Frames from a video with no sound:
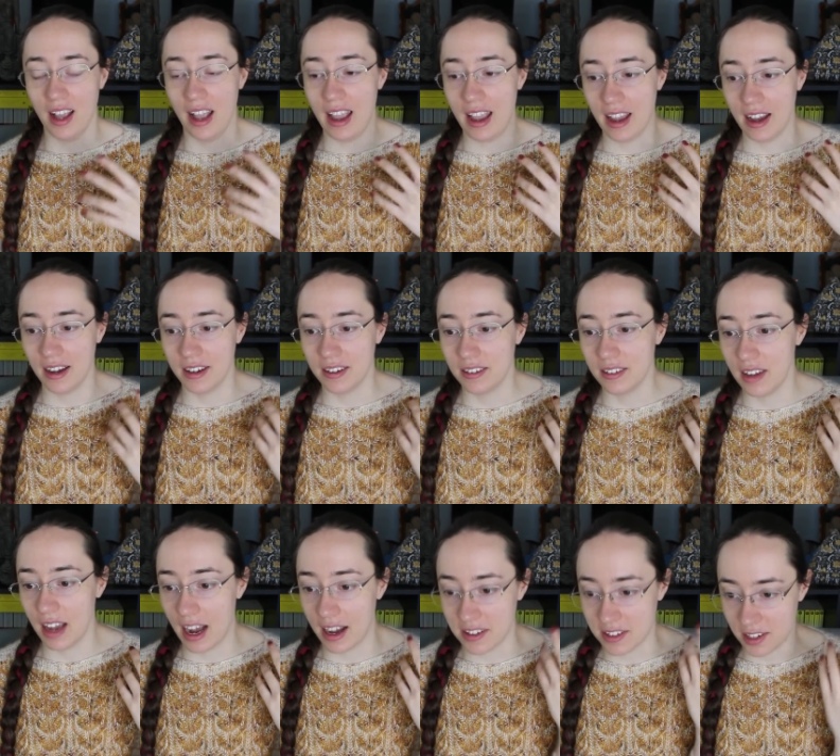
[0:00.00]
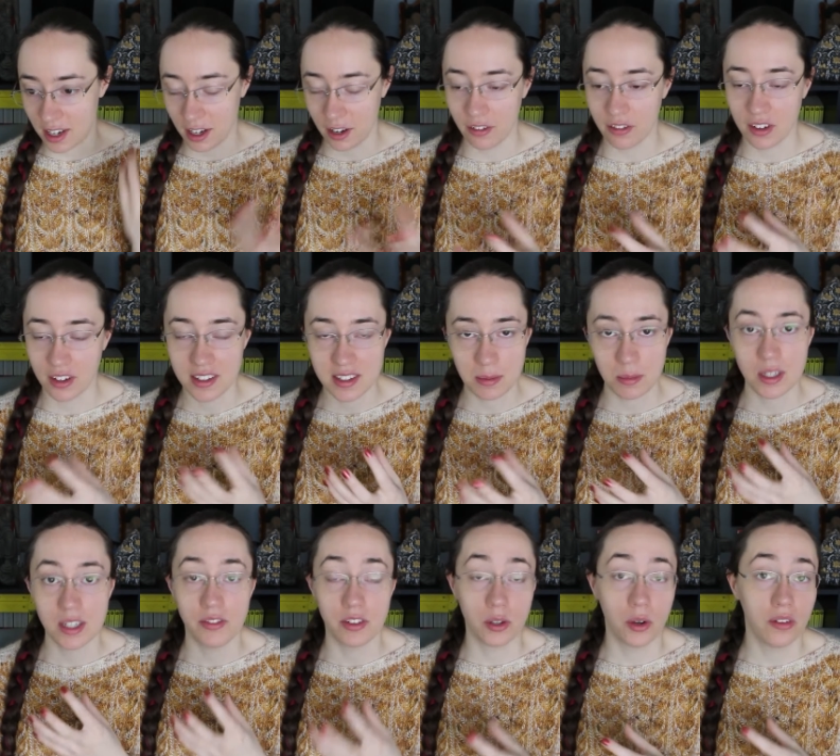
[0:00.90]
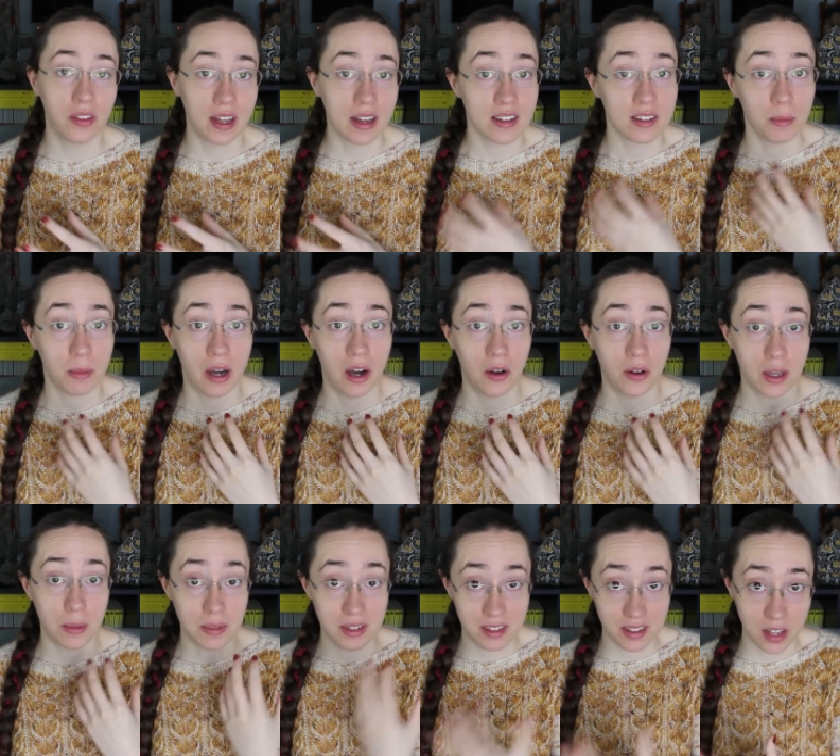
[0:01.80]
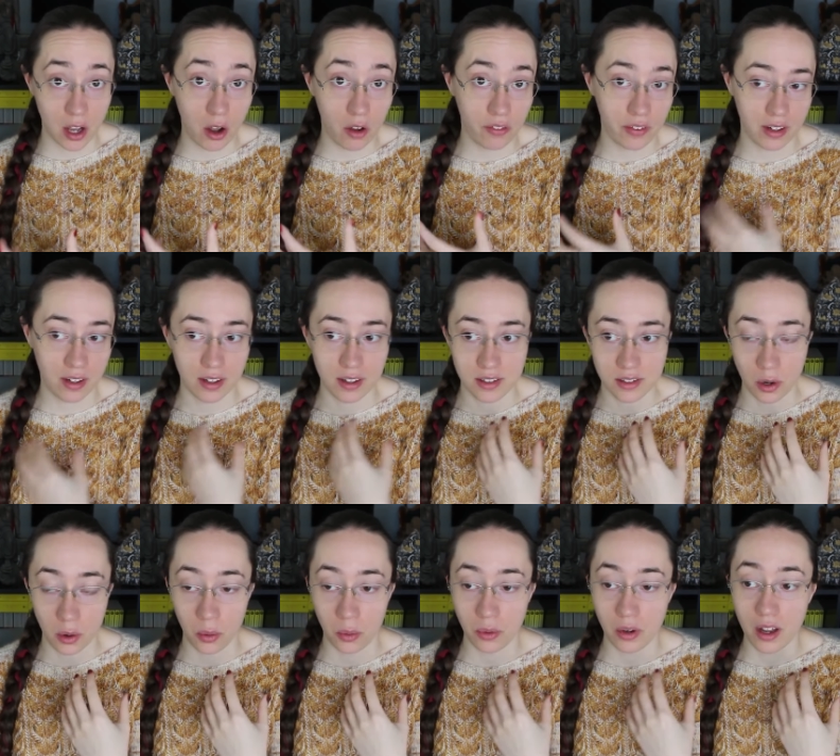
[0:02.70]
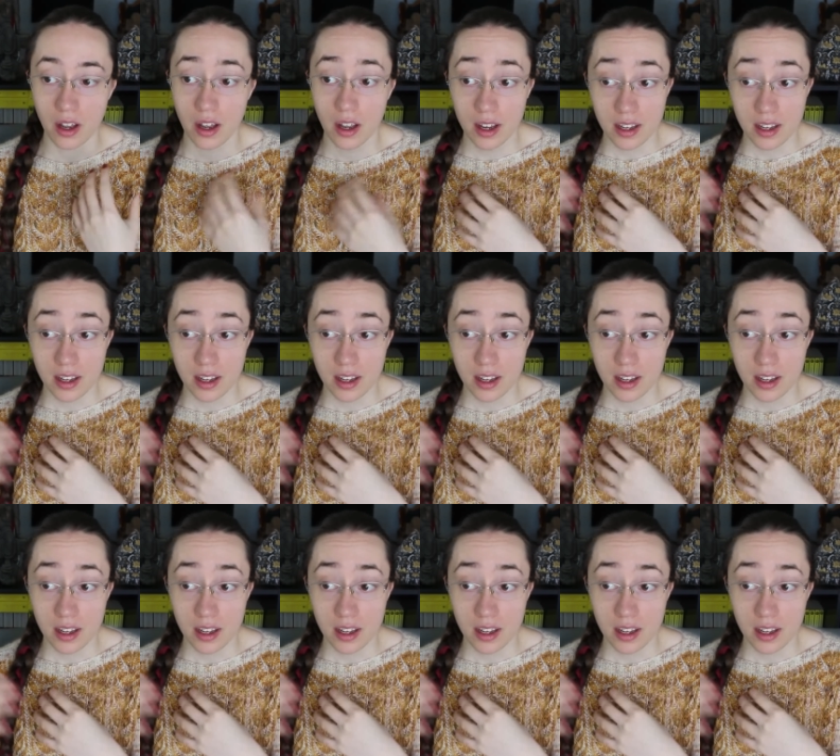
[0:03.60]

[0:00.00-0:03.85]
and has to confront some difficult things about himself and his own